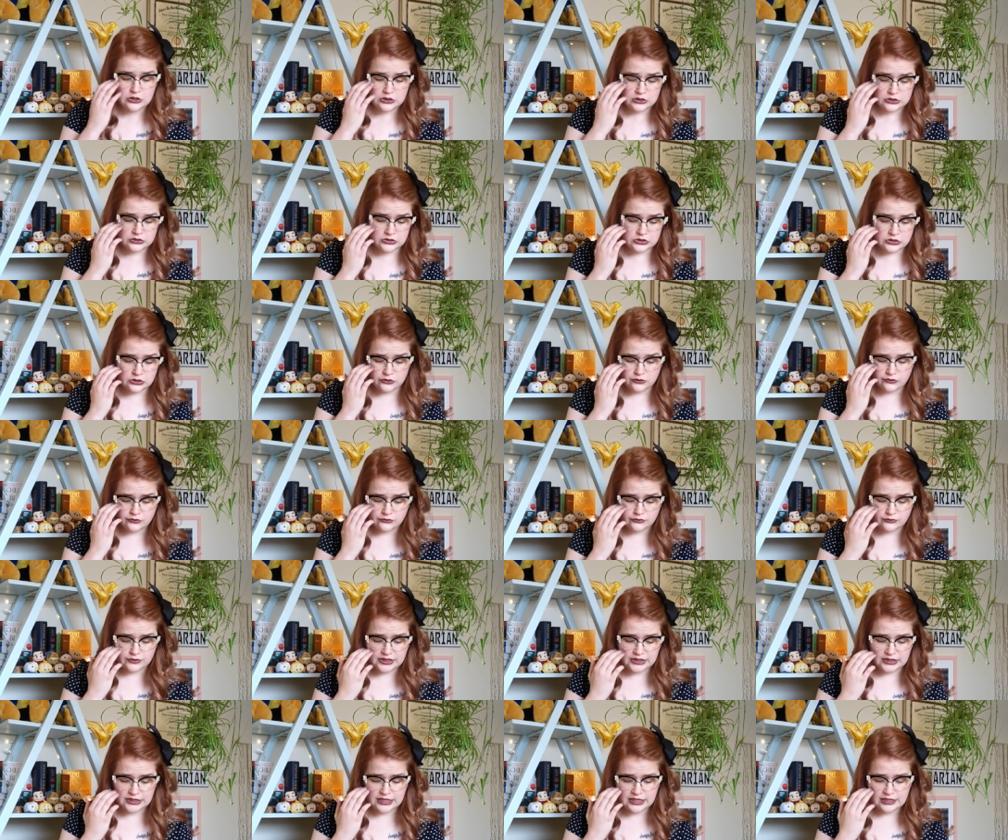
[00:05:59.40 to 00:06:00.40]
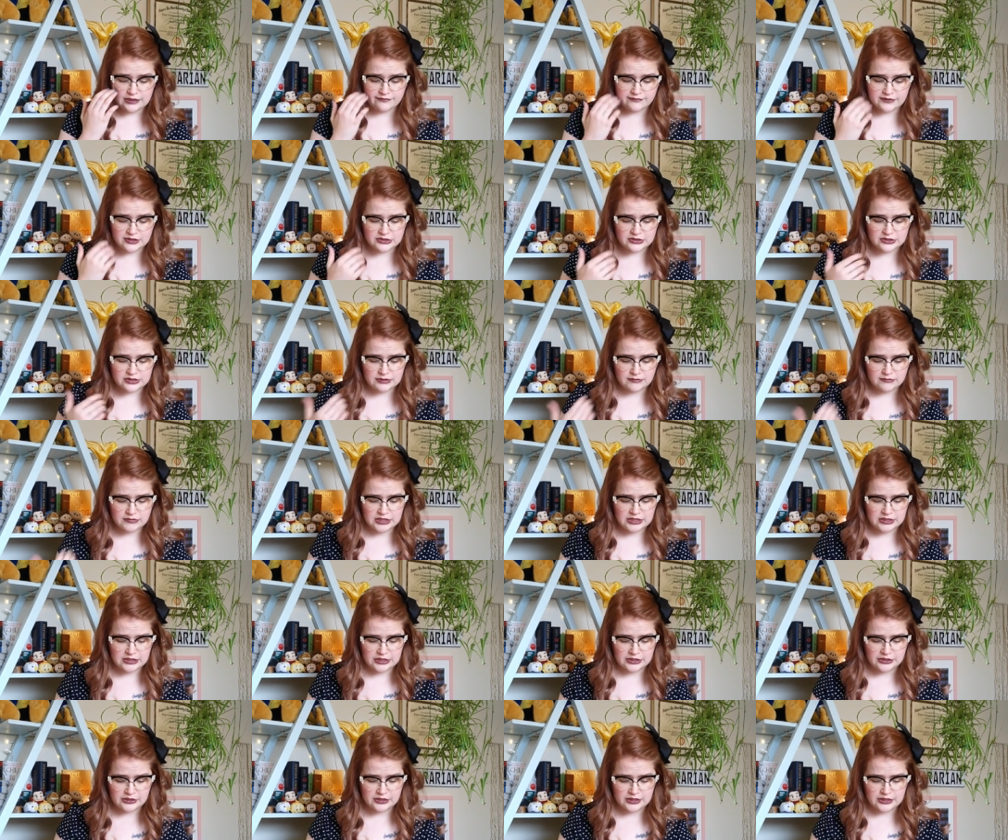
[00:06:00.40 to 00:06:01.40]
So really, if there's something
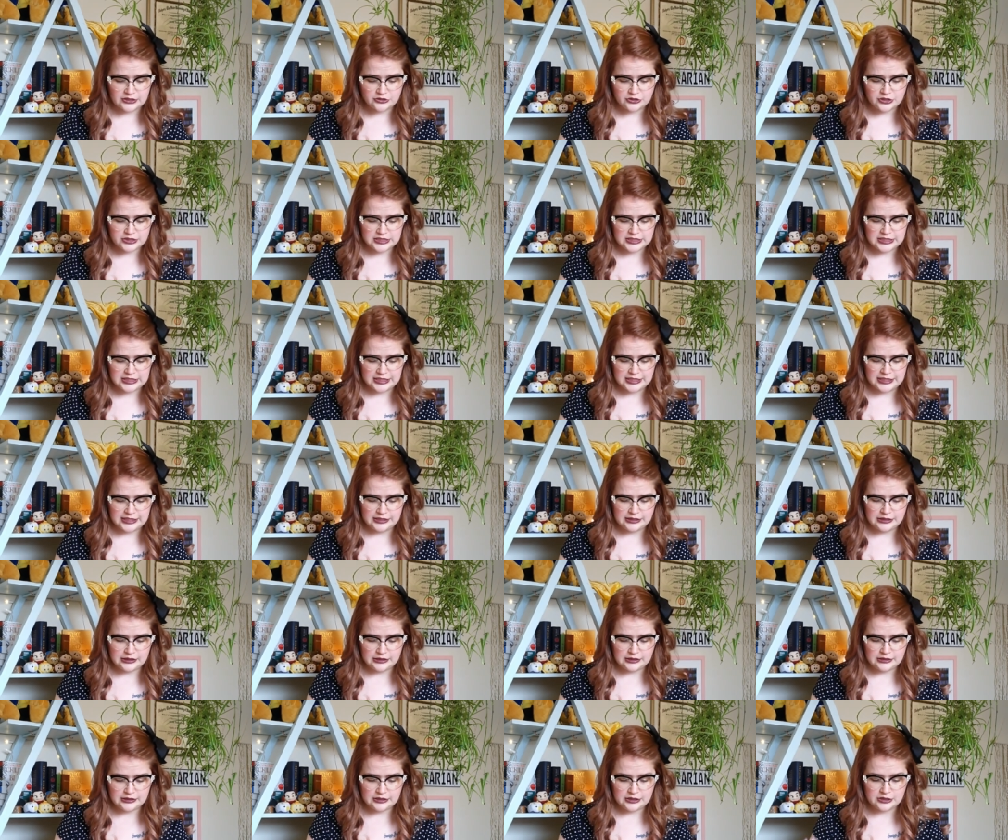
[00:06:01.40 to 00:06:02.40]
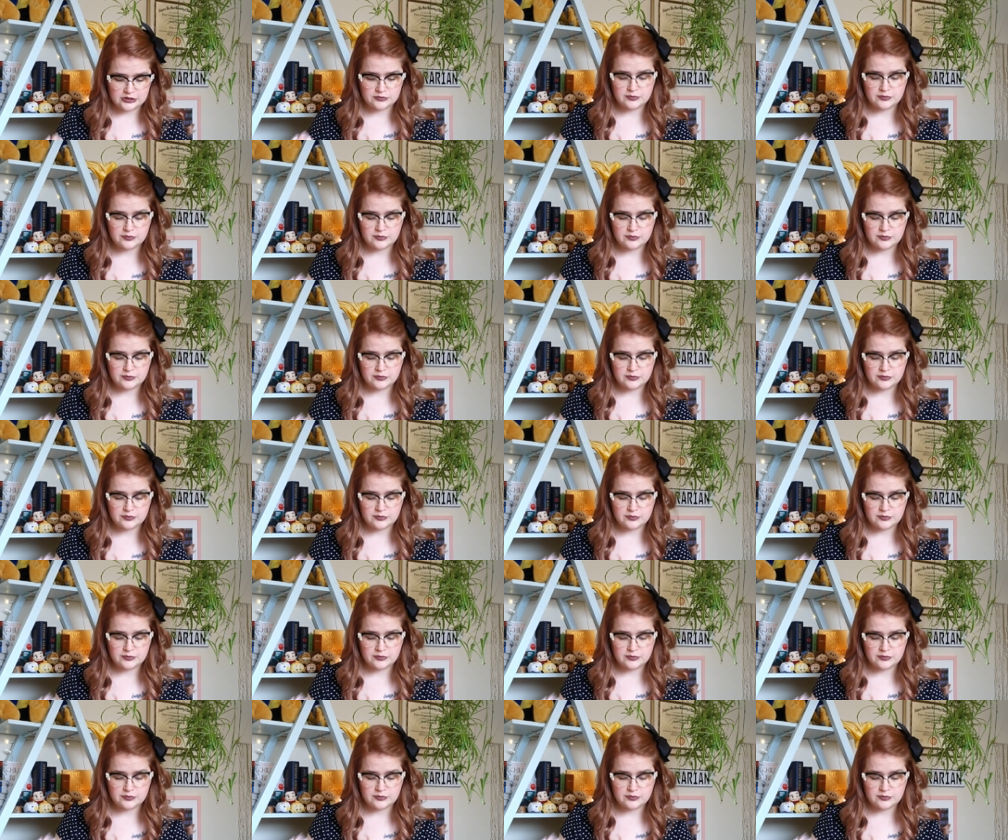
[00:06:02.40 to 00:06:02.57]
that you're interested in, there's